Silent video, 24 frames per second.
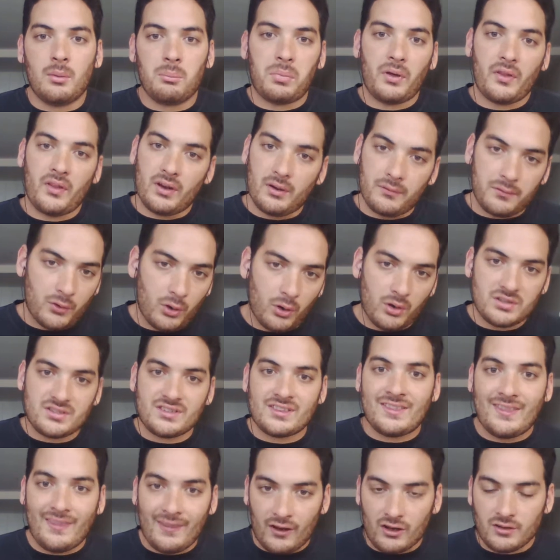But then, of
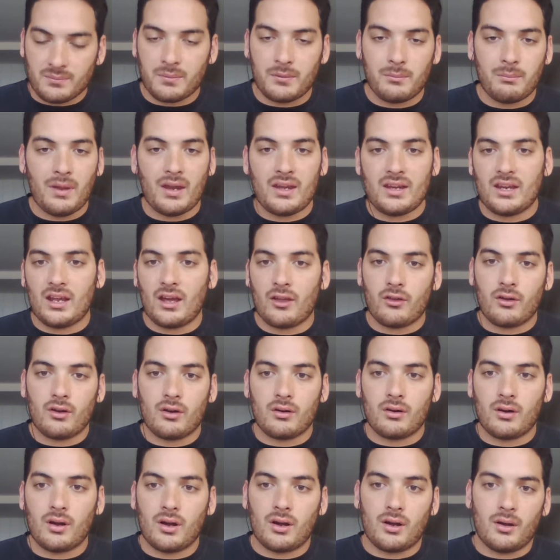course, there's been many
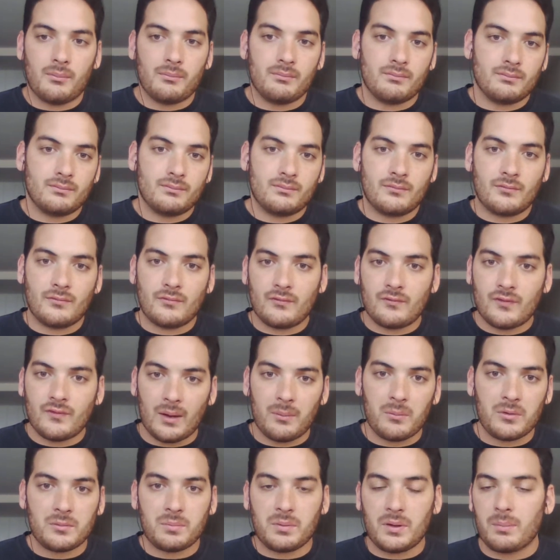other
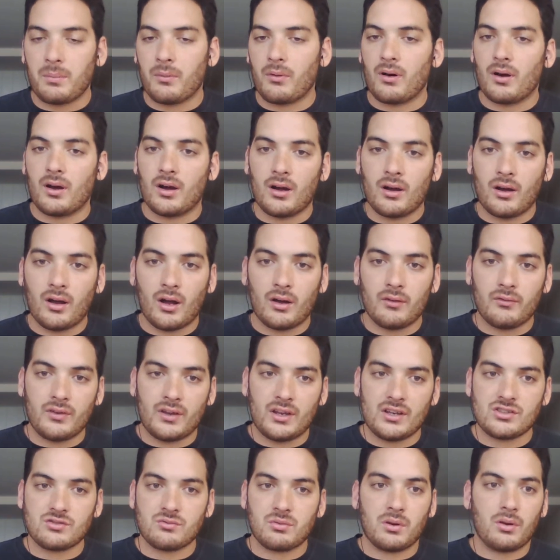famous people of
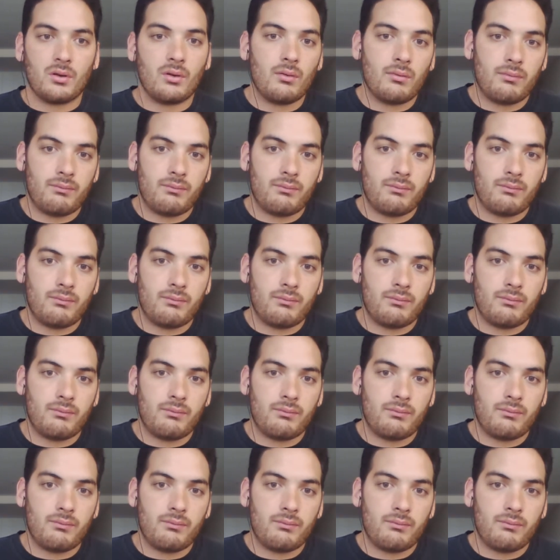history